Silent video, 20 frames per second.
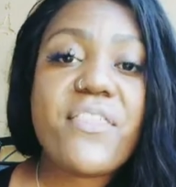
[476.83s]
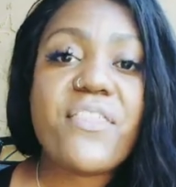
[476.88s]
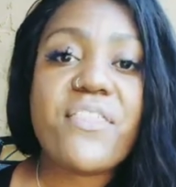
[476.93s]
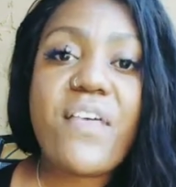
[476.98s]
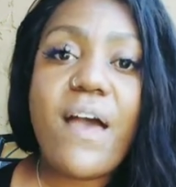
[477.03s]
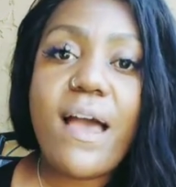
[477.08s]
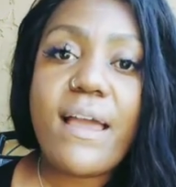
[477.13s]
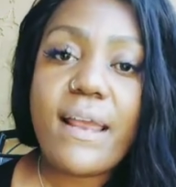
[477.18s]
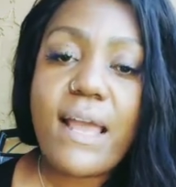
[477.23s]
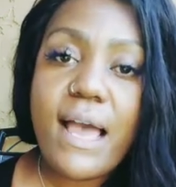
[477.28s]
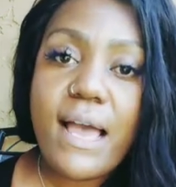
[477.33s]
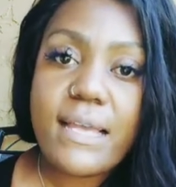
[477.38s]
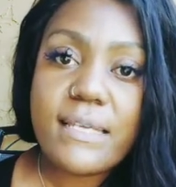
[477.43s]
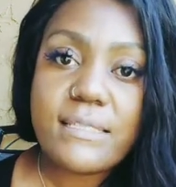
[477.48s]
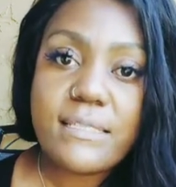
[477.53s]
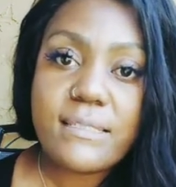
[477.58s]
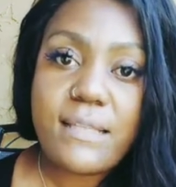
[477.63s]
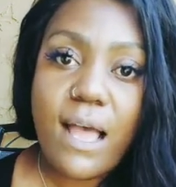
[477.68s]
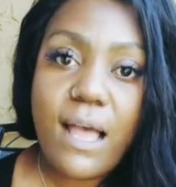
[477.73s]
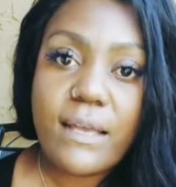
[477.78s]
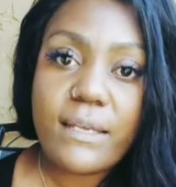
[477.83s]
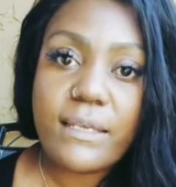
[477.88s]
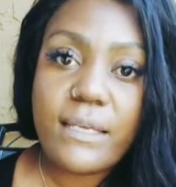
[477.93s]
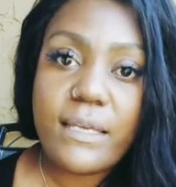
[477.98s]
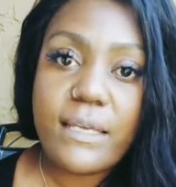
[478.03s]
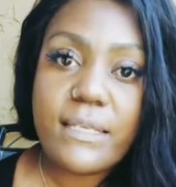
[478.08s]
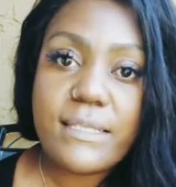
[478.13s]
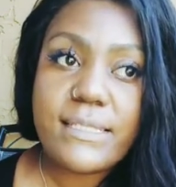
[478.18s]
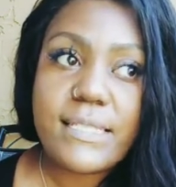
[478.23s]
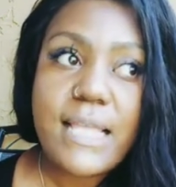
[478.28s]
thigh-high
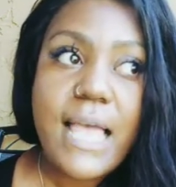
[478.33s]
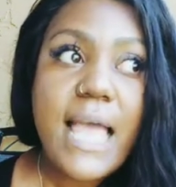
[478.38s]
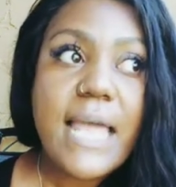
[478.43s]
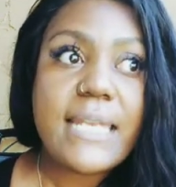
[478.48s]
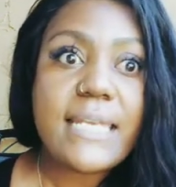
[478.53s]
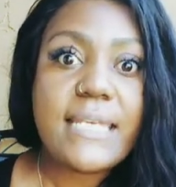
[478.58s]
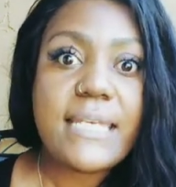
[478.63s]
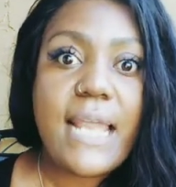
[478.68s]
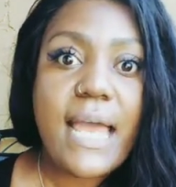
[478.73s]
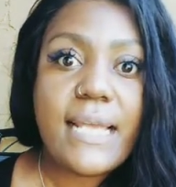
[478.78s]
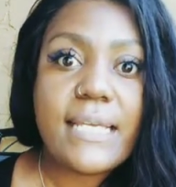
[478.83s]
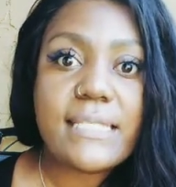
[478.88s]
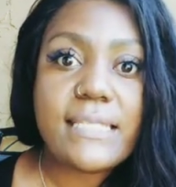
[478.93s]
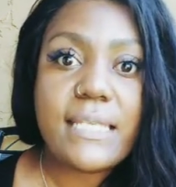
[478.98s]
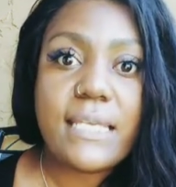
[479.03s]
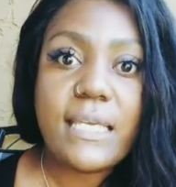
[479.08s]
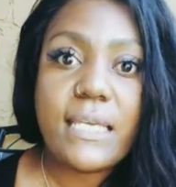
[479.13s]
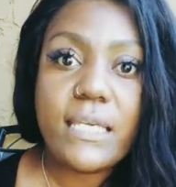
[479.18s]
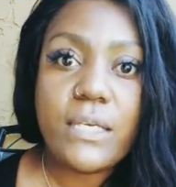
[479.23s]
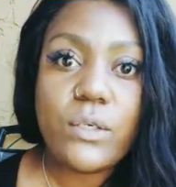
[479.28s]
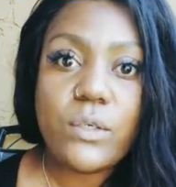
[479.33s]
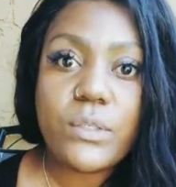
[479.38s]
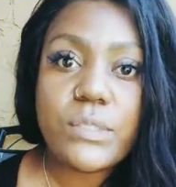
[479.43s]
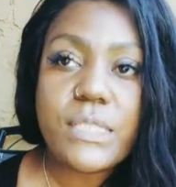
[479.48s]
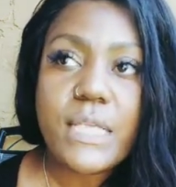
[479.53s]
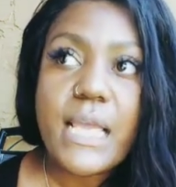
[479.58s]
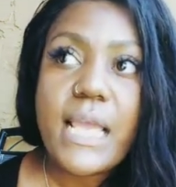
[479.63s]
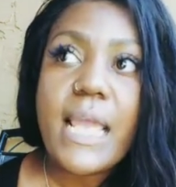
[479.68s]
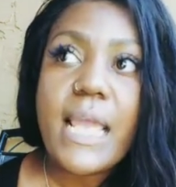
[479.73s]
stockings, nice heels.